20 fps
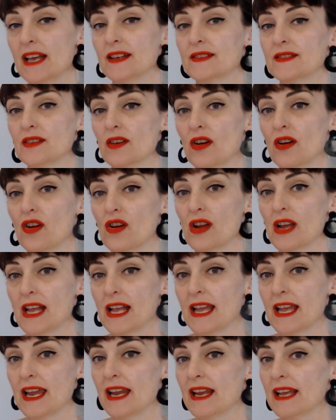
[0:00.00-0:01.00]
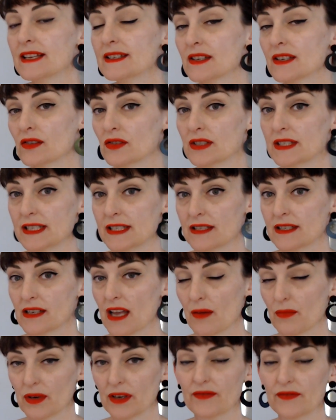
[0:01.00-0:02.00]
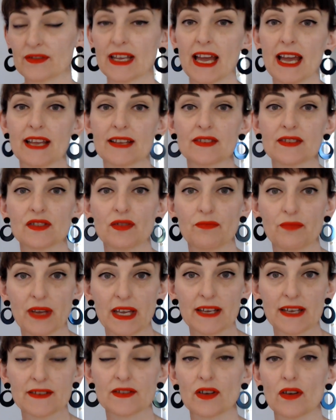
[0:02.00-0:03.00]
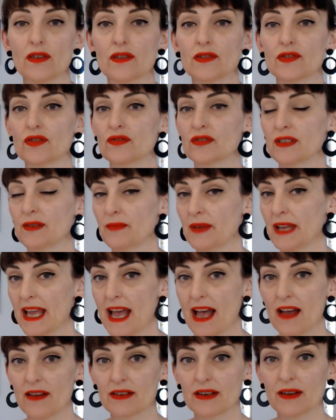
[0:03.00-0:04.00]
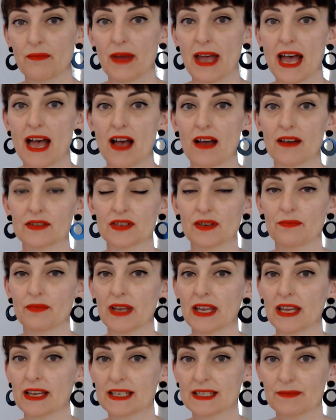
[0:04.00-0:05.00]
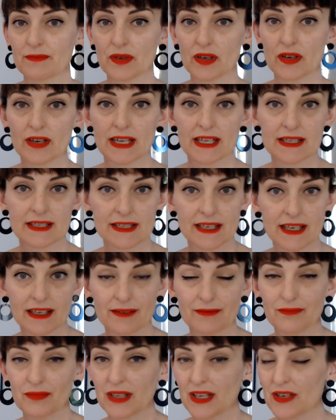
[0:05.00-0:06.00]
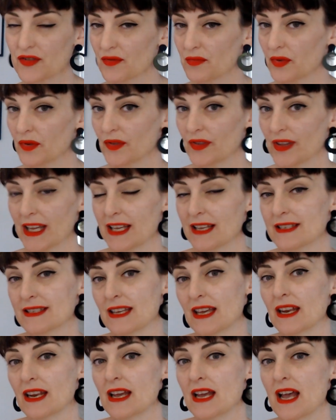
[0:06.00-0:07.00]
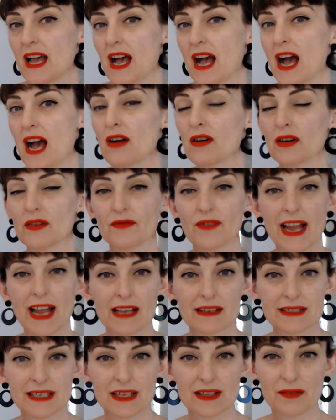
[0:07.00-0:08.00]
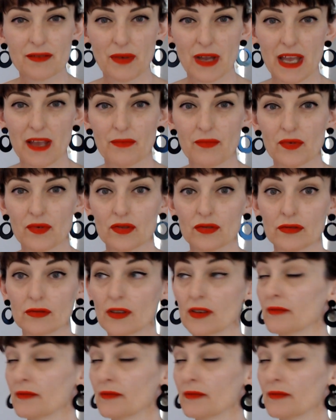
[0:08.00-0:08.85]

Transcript: So it is a good couple of days to be social, to be out and about, to be experiencing pleasurable things that are around other people,